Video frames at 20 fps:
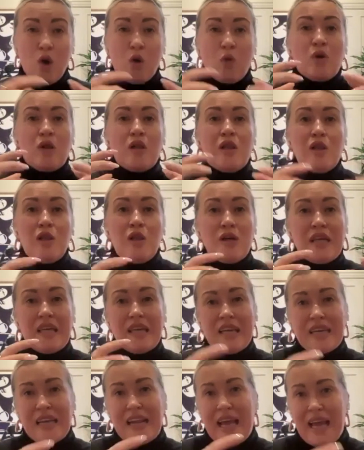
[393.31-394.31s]
We're
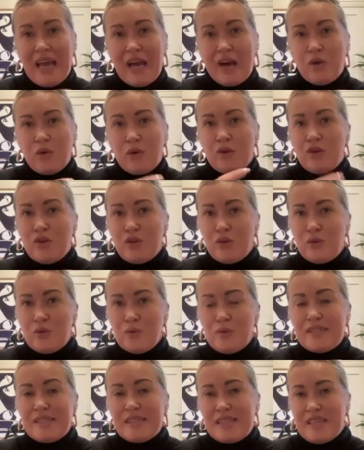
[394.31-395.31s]
looking at how
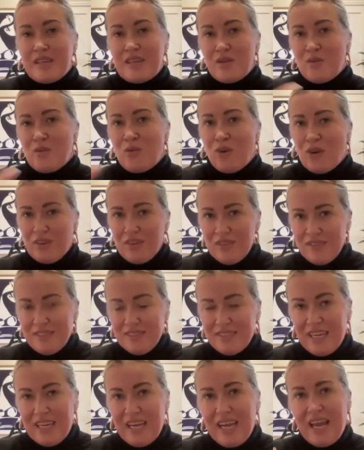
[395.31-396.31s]
you see the
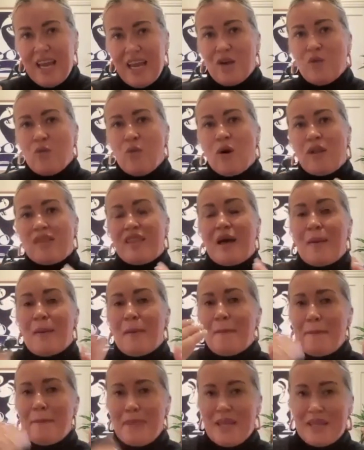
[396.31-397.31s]
world and what
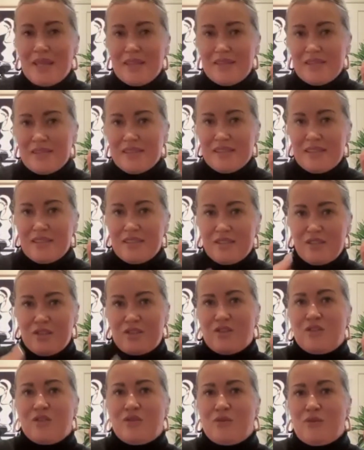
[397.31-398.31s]
that means to
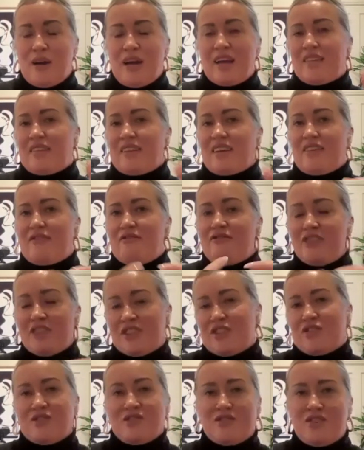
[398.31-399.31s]
you at like a
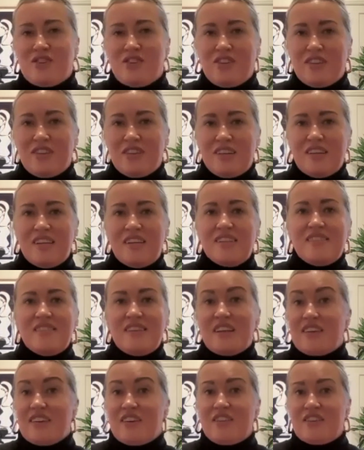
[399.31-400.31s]
visceral
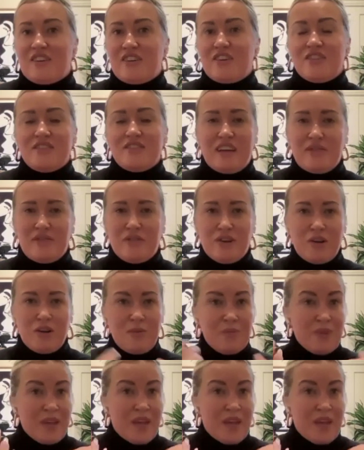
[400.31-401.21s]
cellular level.